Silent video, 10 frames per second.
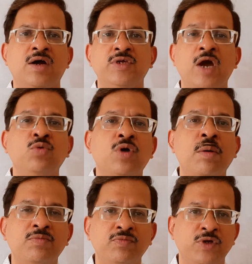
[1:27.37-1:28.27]
you have
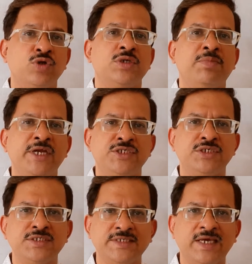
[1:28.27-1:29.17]
to Windows updation
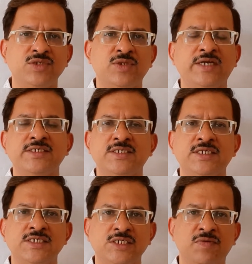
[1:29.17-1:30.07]
is there. That is the
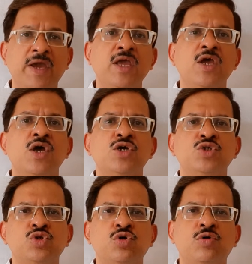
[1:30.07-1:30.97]
reason why.
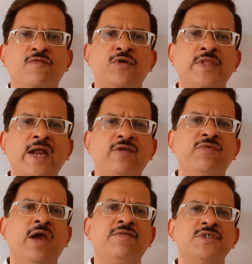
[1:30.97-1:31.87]
So for that we
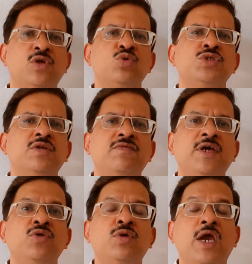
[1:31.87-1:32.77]
have a solution where
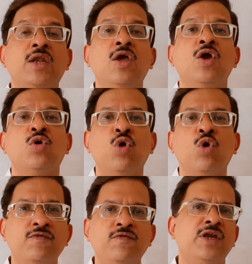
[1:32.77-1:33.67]
you can go
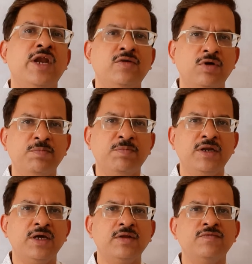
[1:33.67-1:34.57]
in for a network
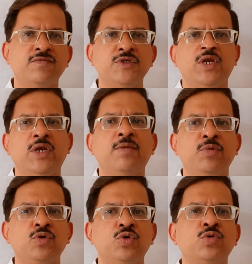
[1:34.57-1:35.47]
printer which will help you